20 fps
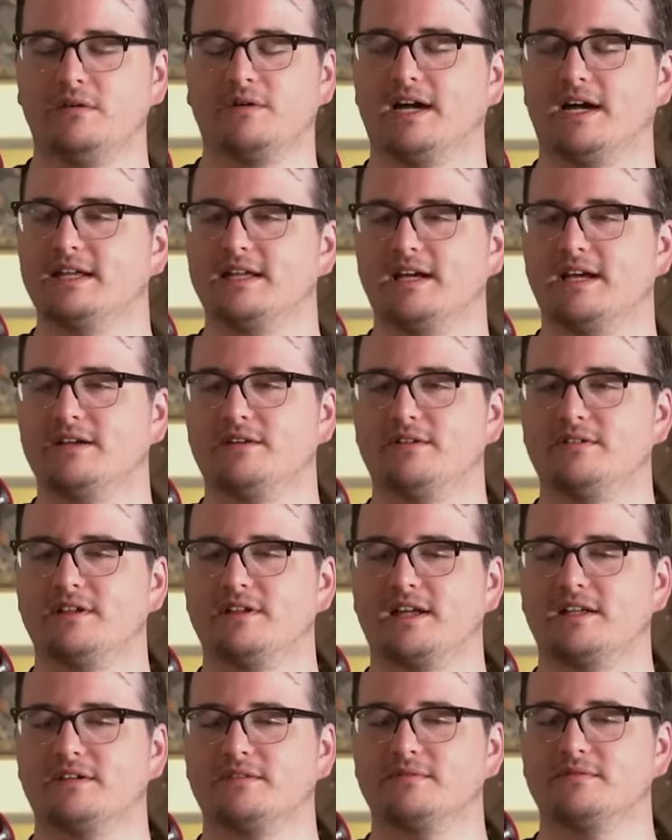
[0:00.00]
I I don't
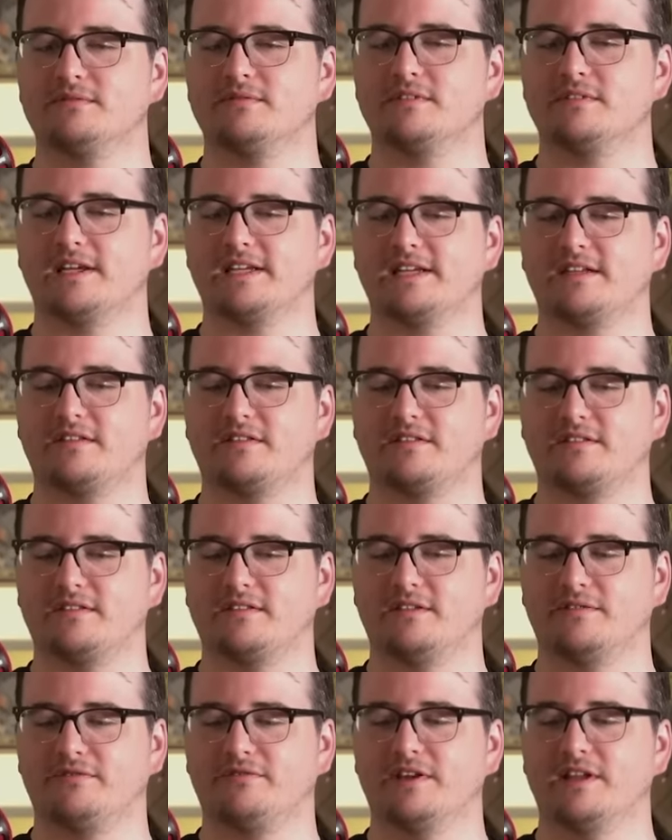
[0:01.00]
I don't like
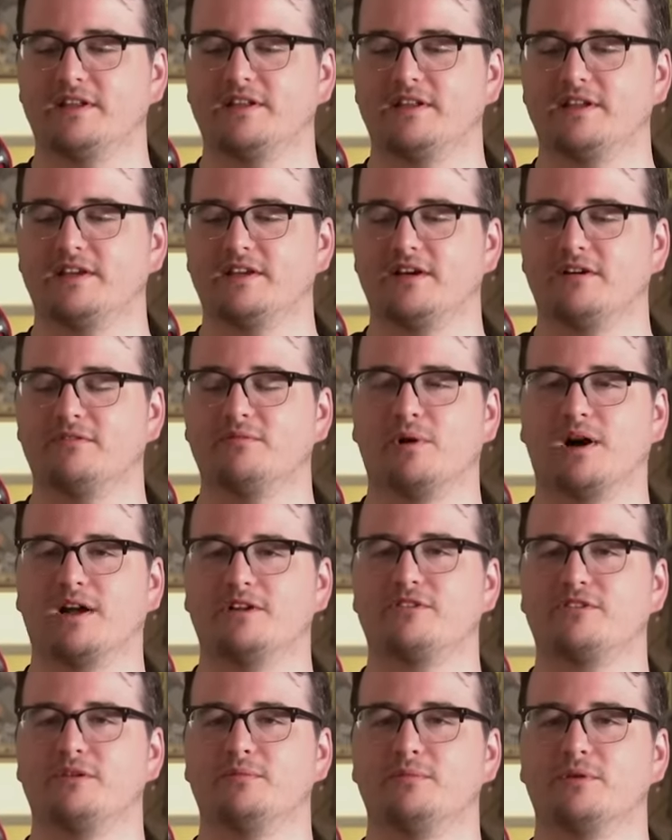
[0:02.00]
the feeling of
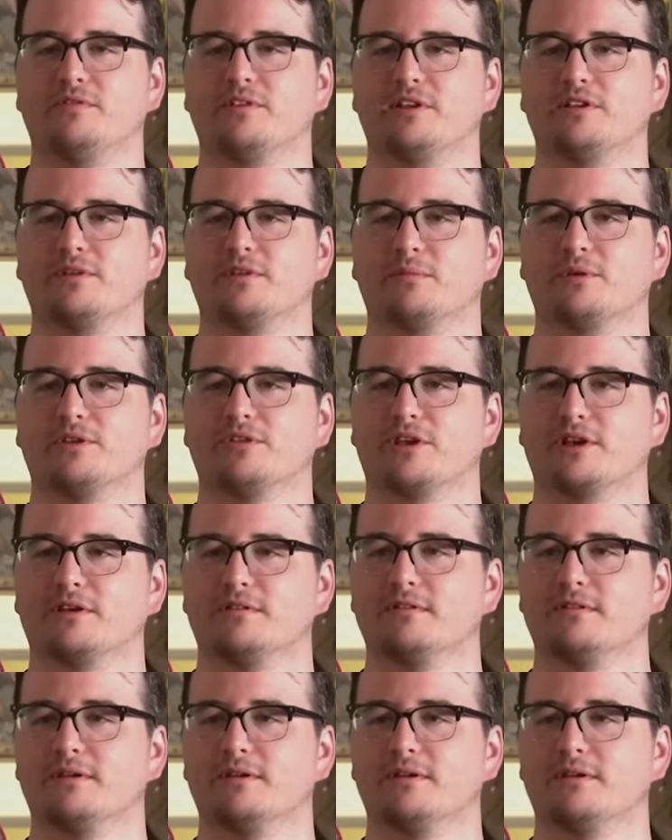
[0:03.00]
watching a movie and someone's like,